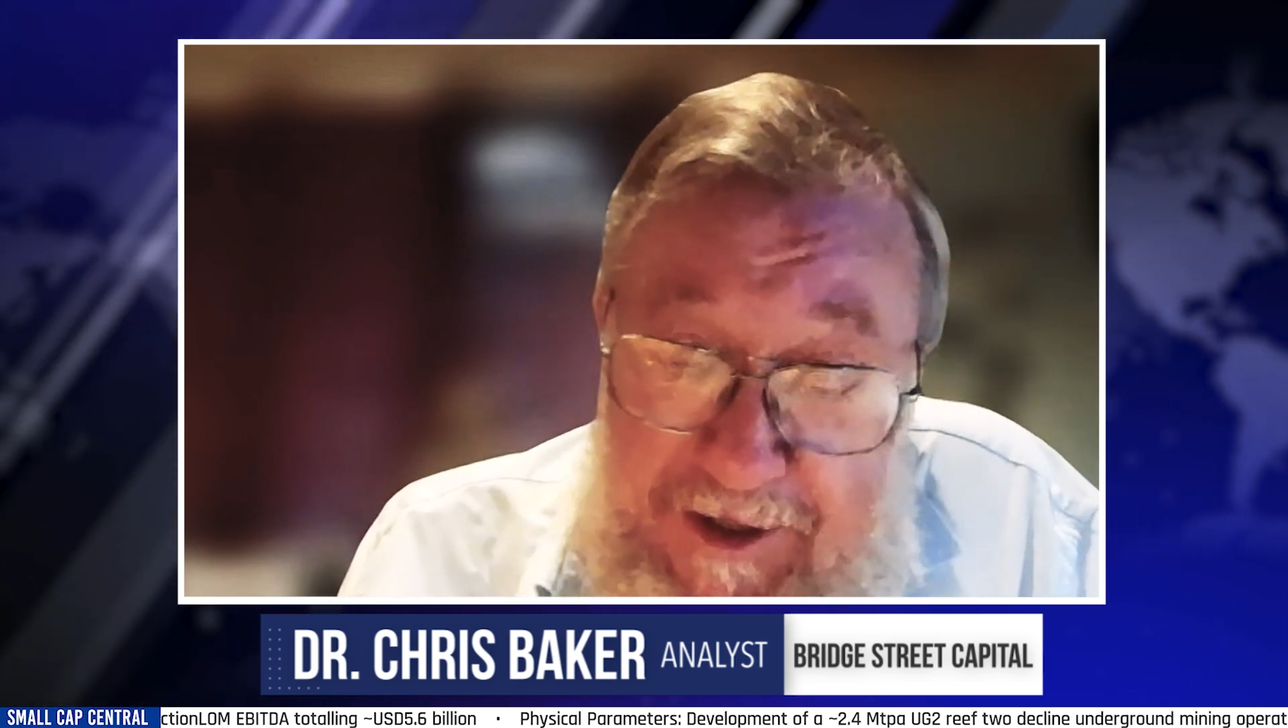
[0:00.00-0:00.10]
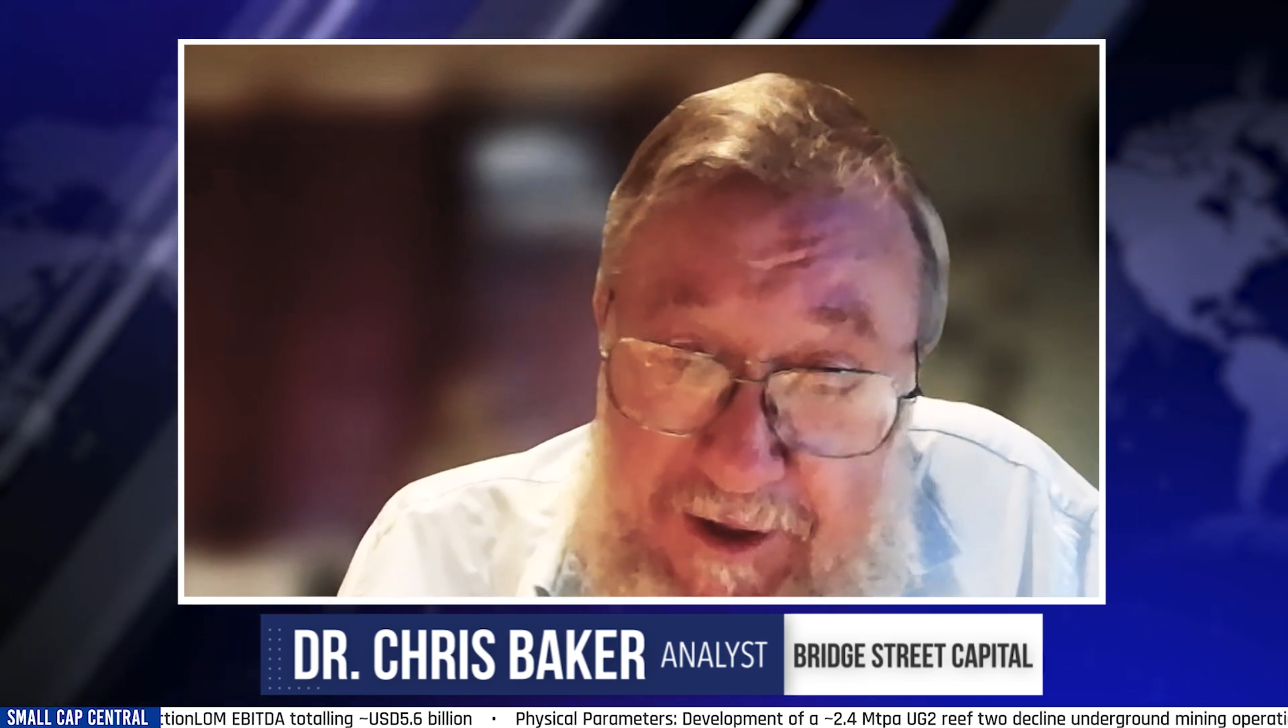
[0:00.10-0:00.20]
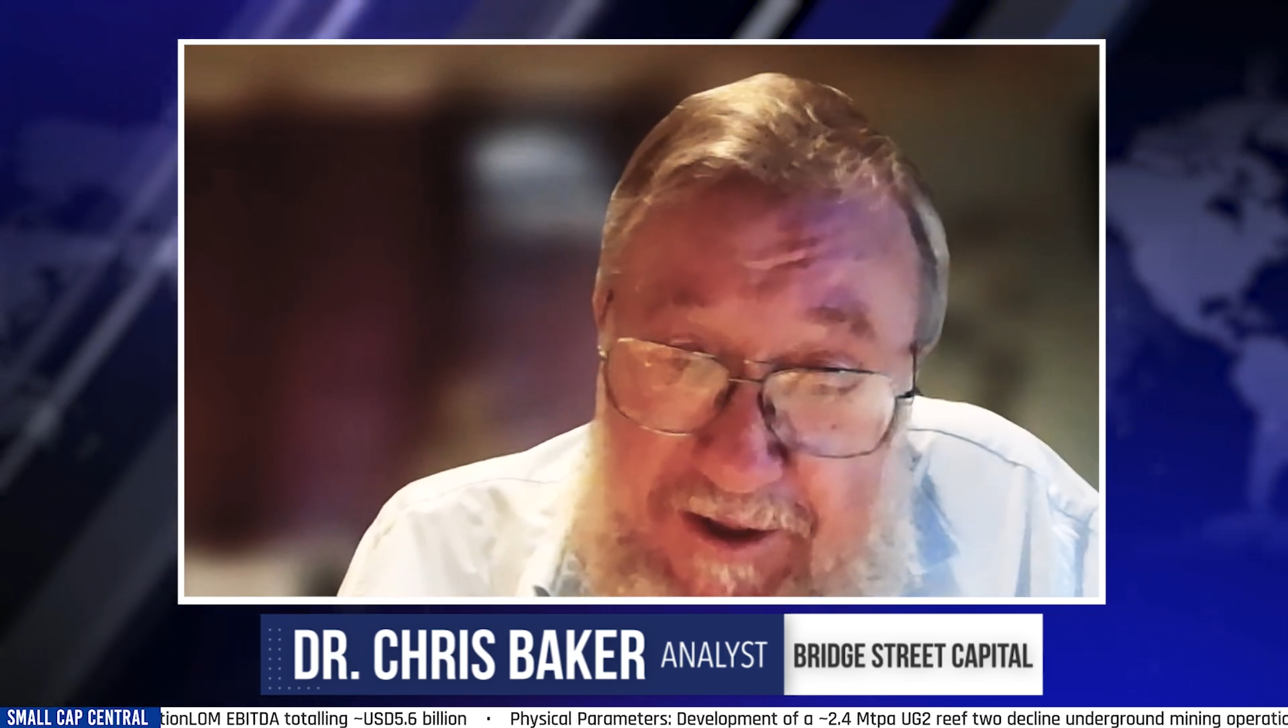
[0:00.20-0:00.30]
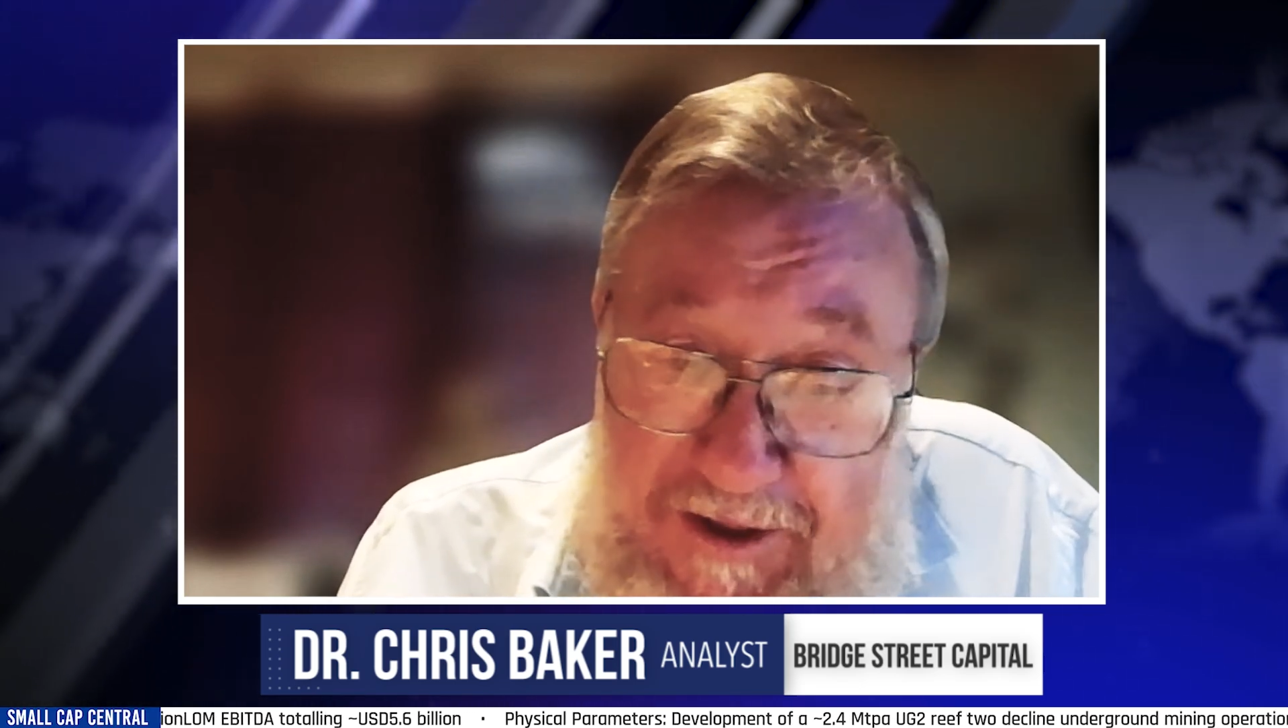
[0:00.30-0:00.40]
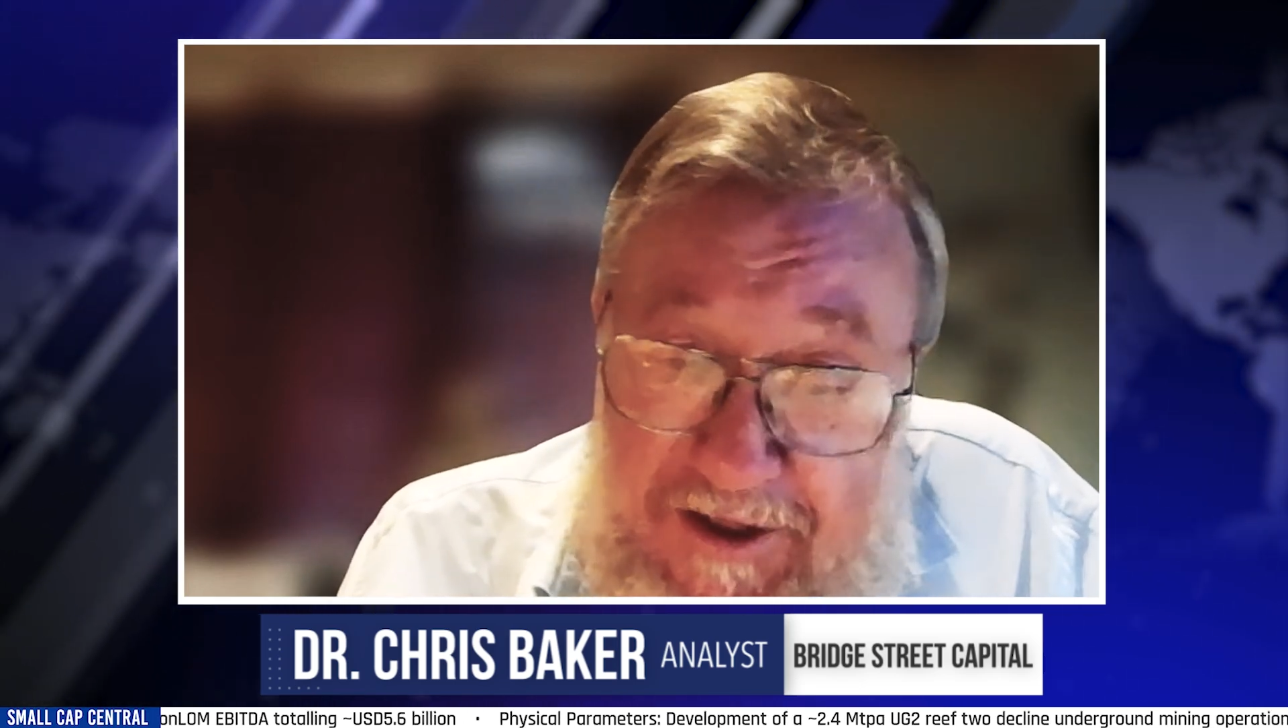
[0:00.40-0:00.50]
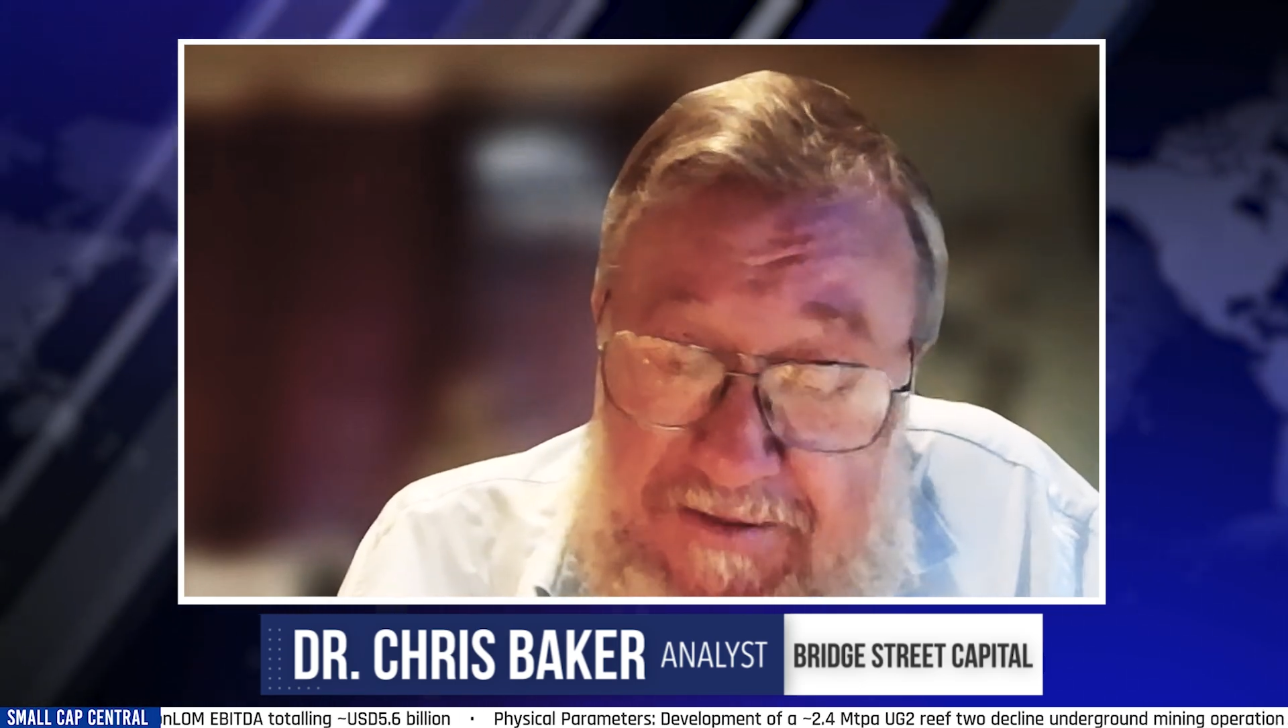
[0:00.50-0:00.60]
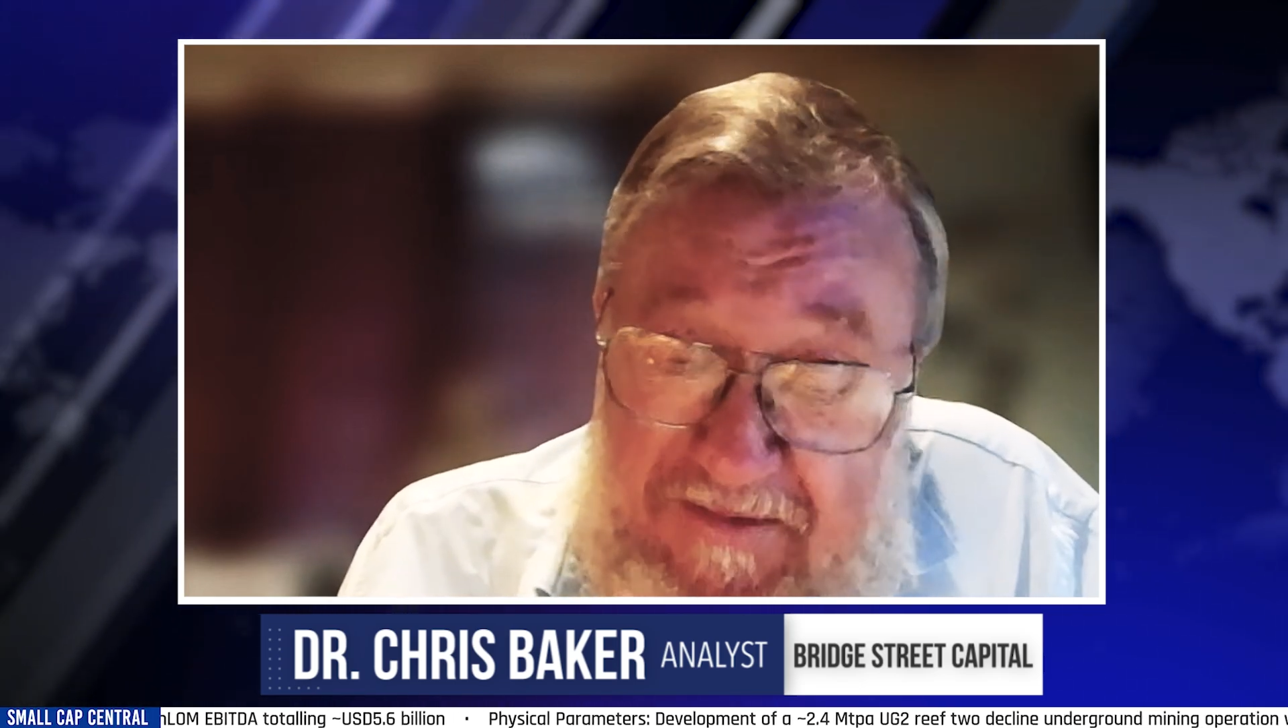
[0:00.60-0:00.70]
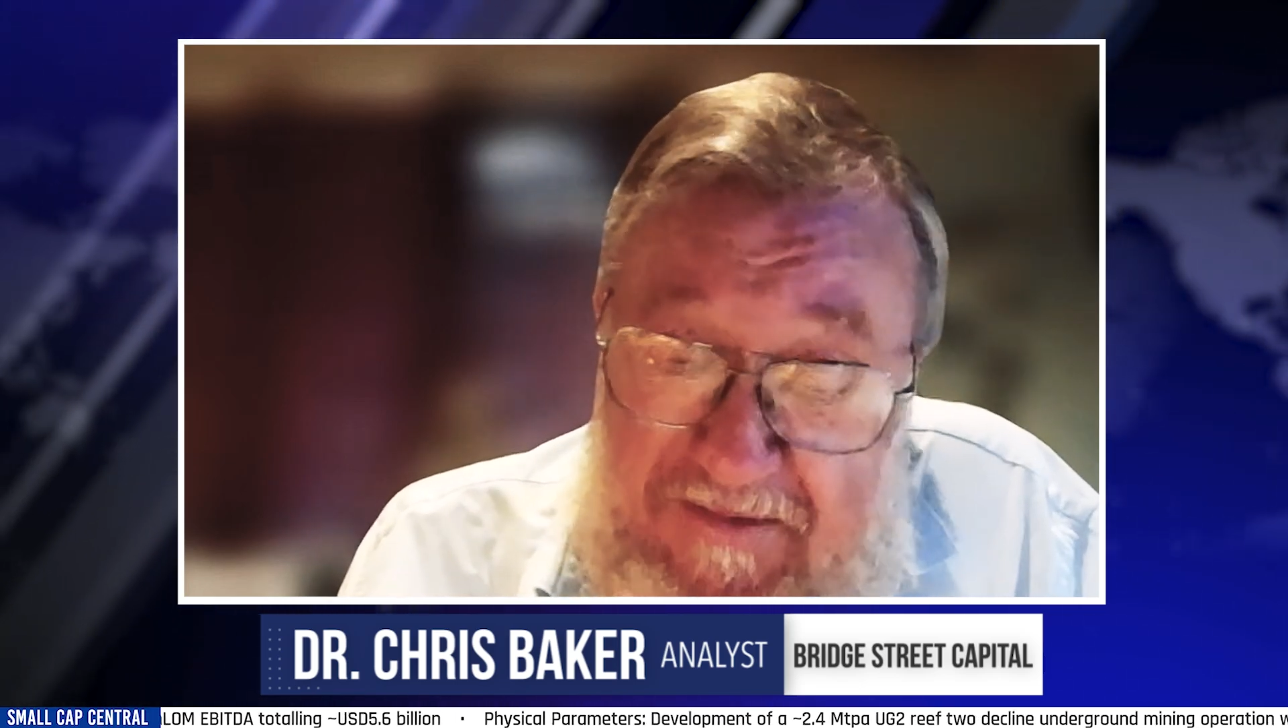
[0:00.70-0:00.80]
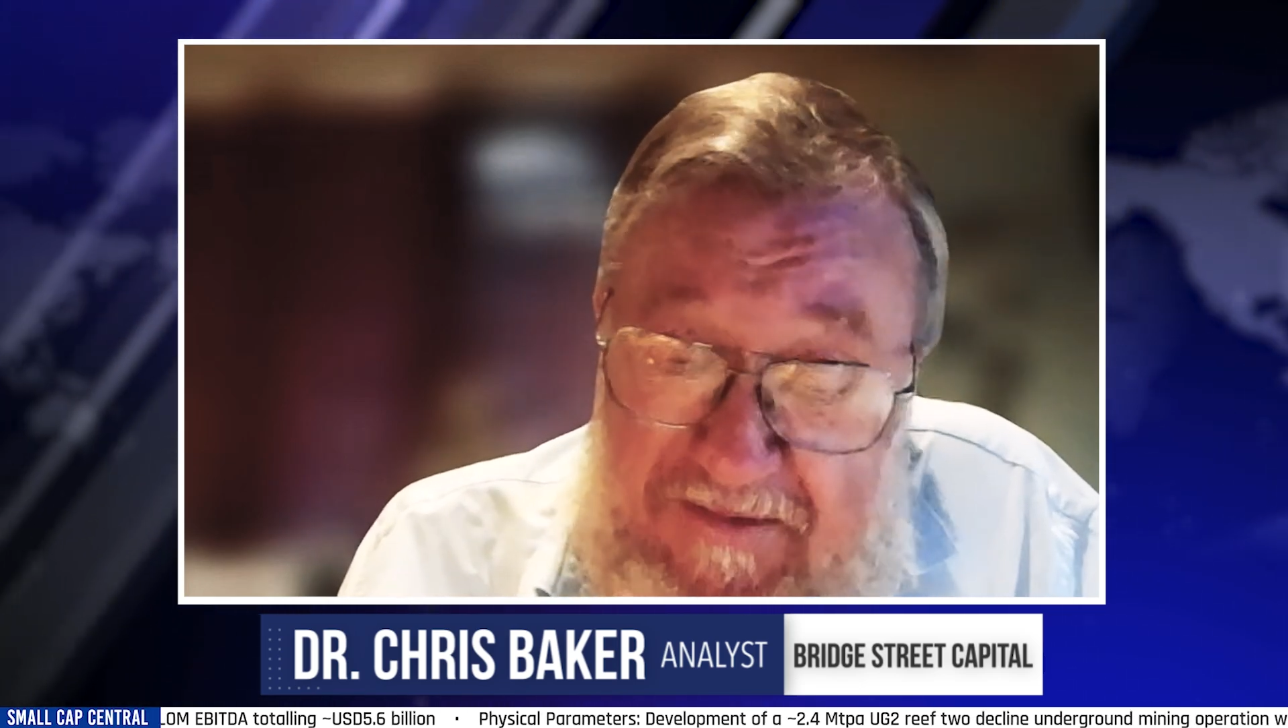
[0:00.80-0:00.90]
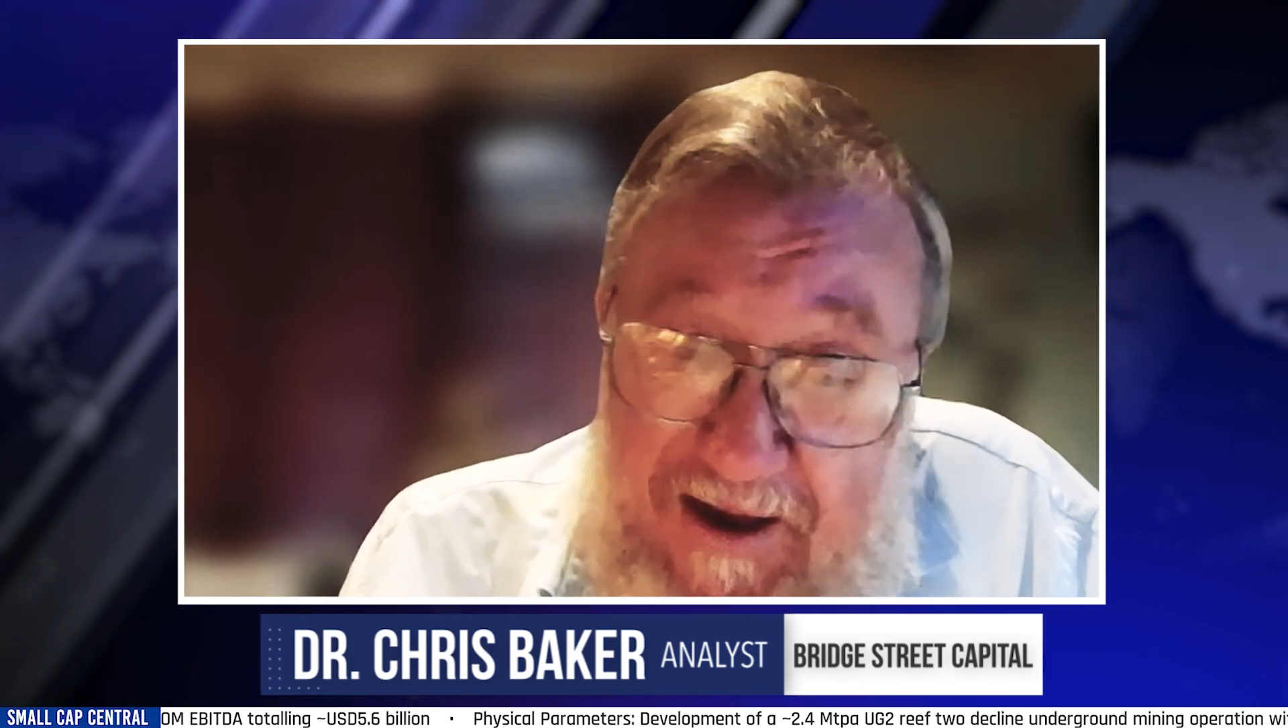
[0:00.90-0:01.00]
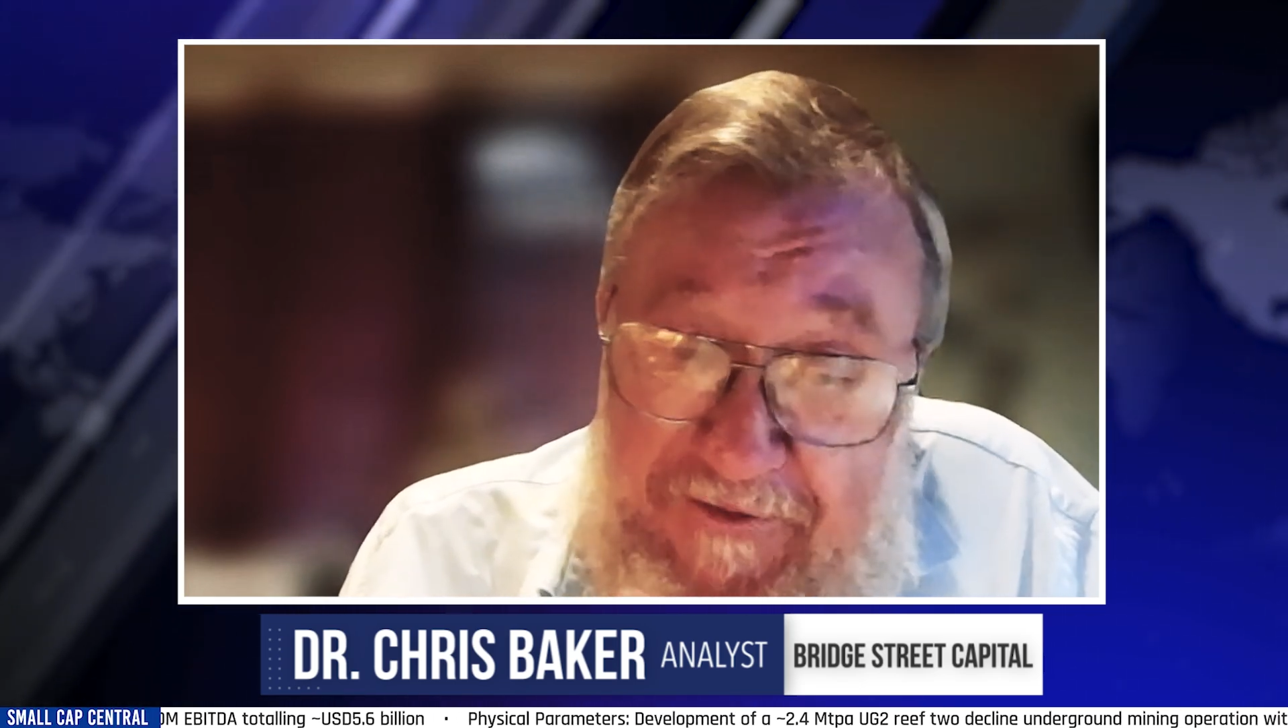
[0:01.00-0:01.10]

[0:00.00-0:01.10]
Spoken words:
2.5